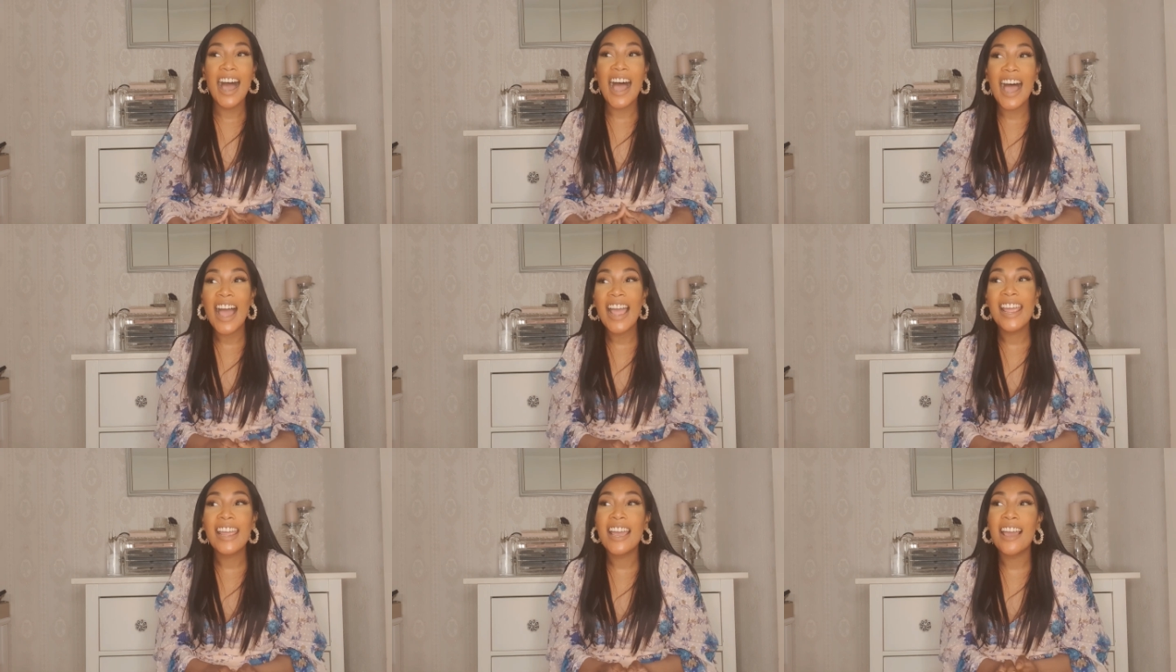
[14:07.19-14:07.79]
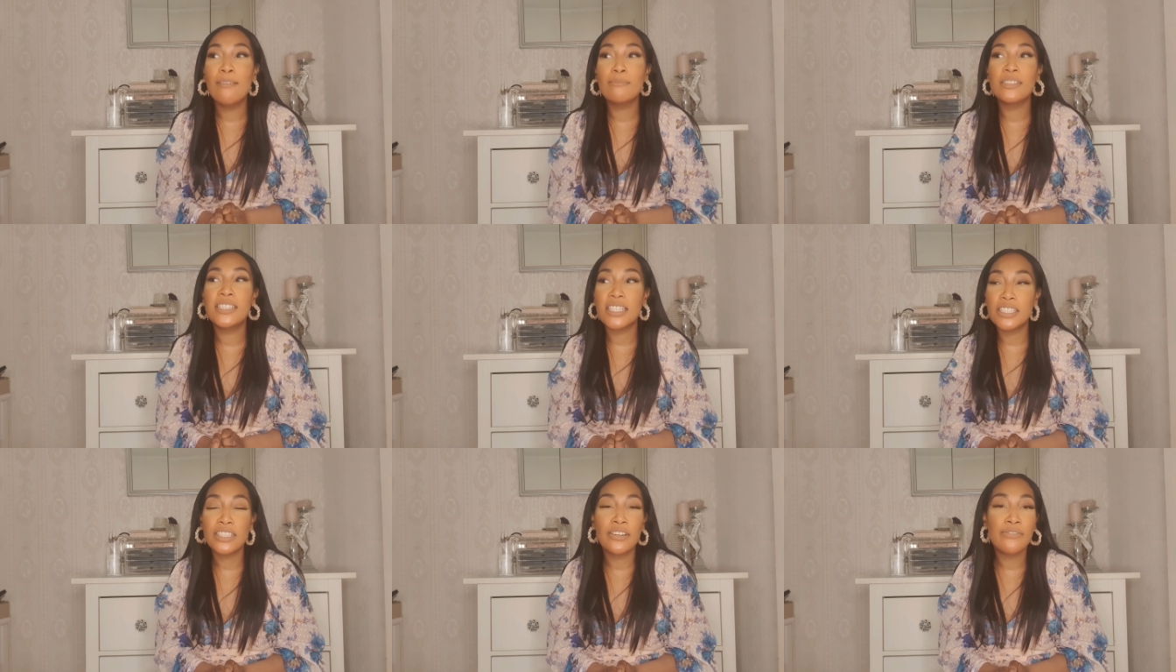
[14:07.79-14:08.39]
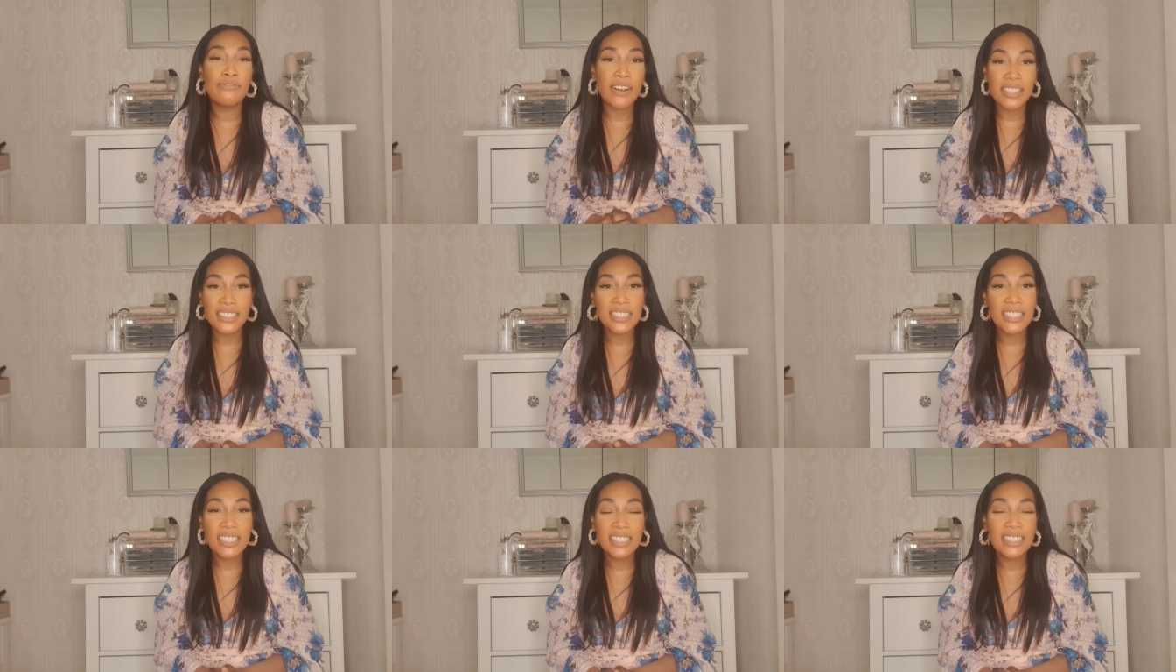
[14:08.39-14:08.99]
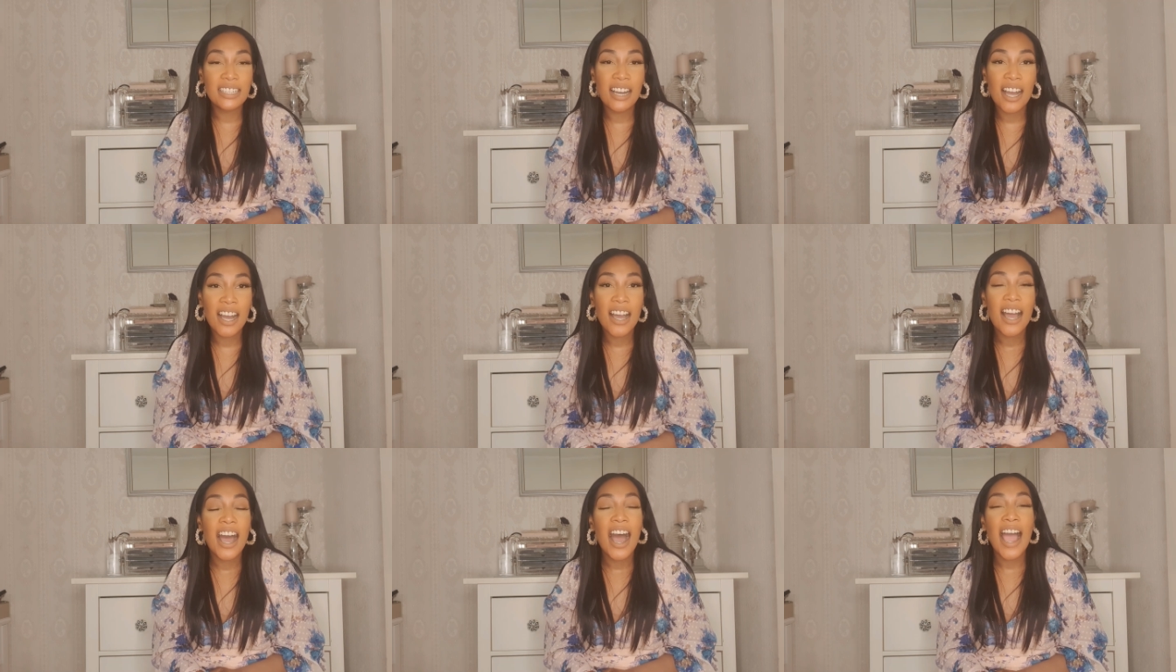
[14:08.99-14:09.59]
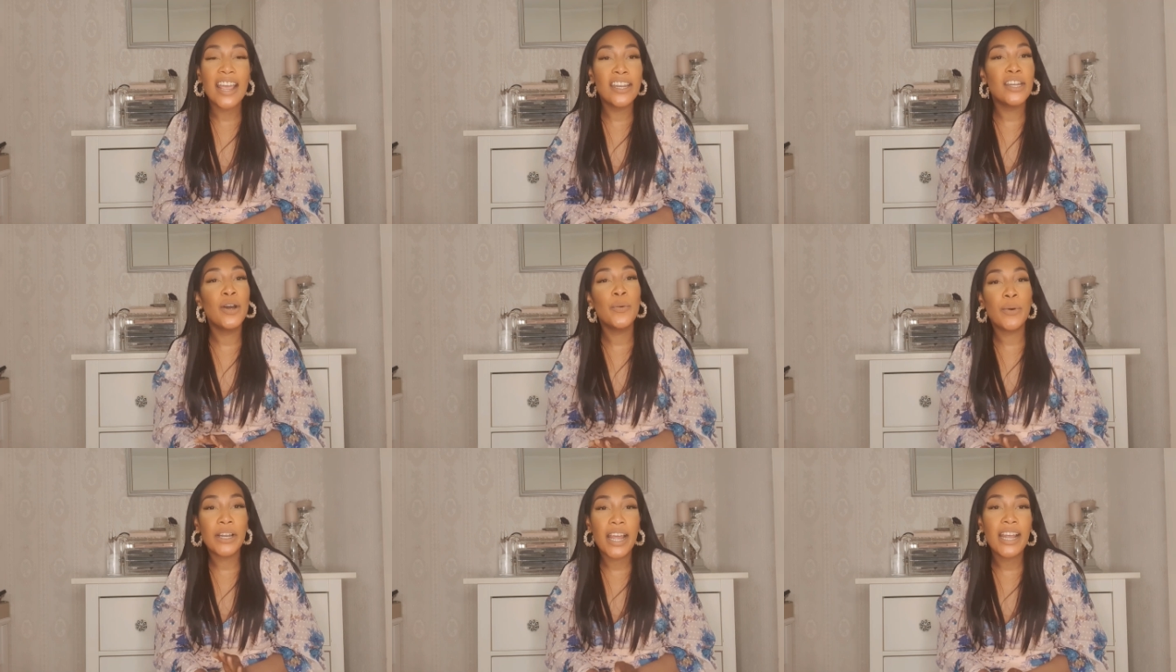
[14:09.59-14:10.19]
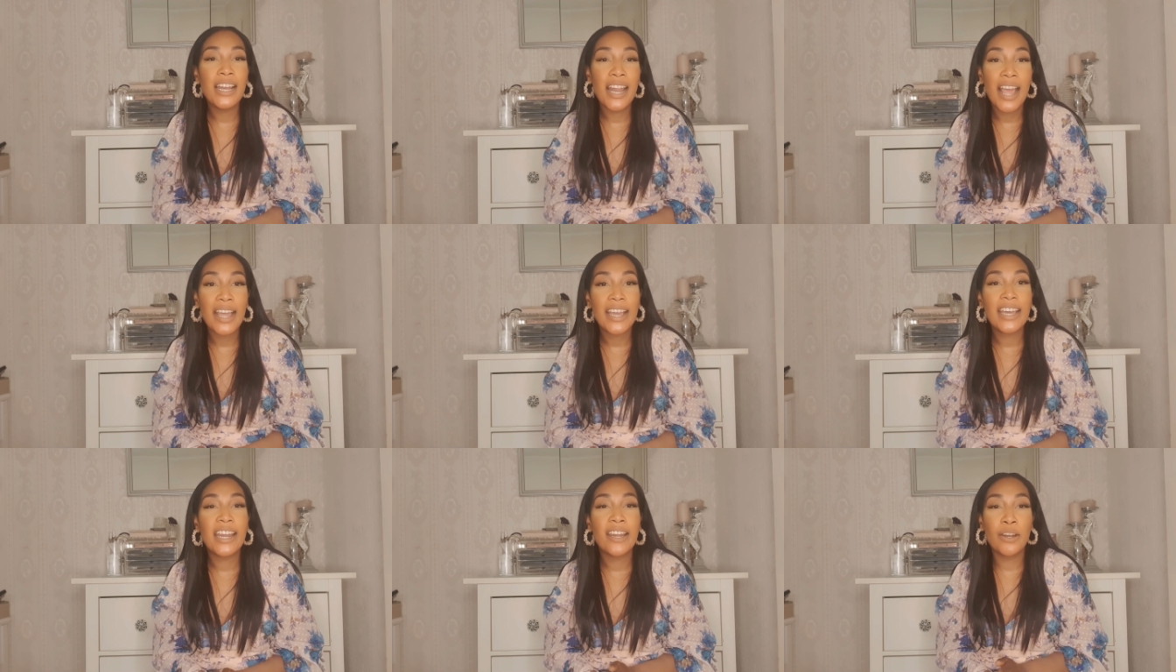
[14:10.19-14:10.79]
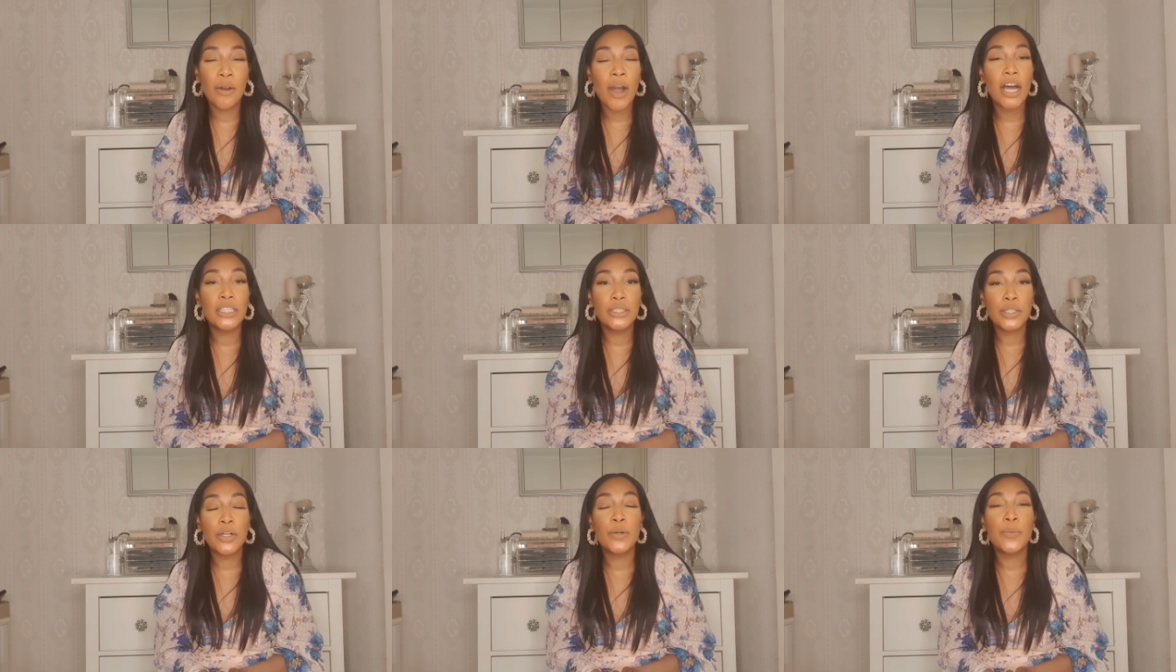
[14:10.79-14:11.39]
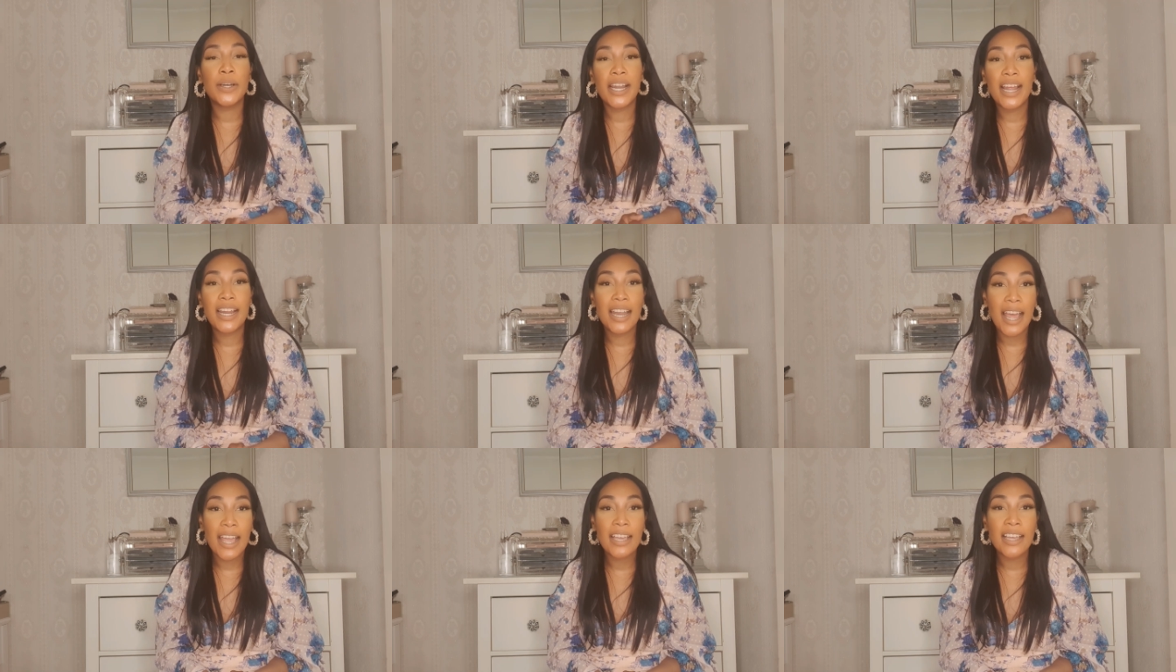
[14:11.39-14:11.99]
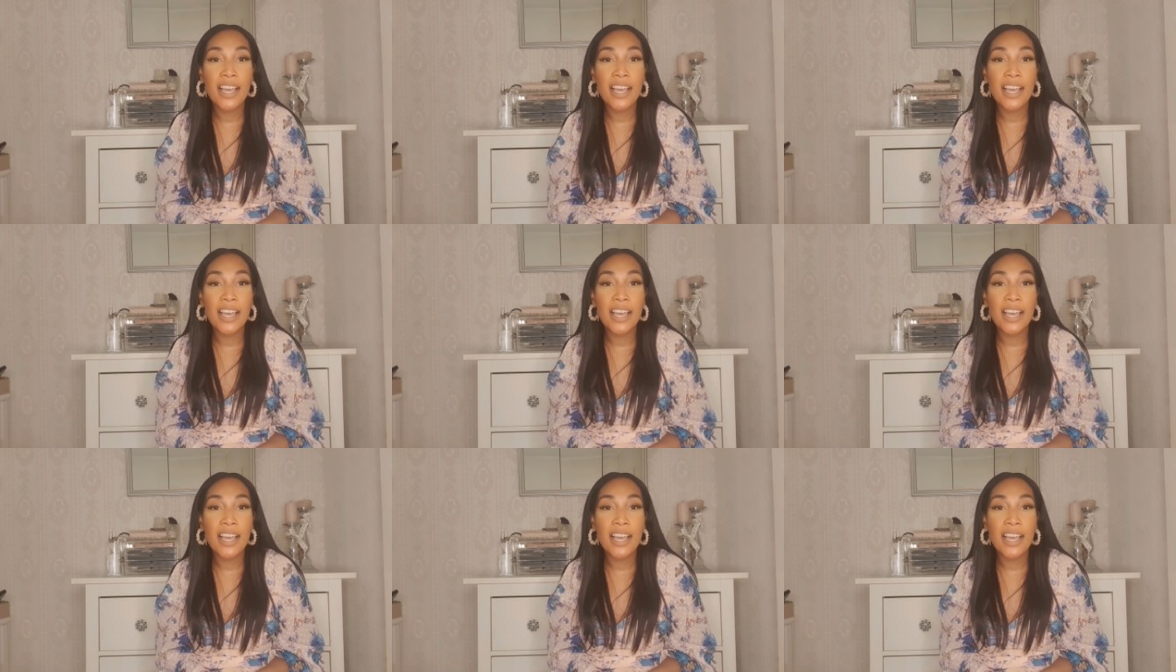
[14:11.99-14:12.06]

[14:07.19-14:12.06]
I am such a fussy eater. I know what I like and I know how to cook what I like.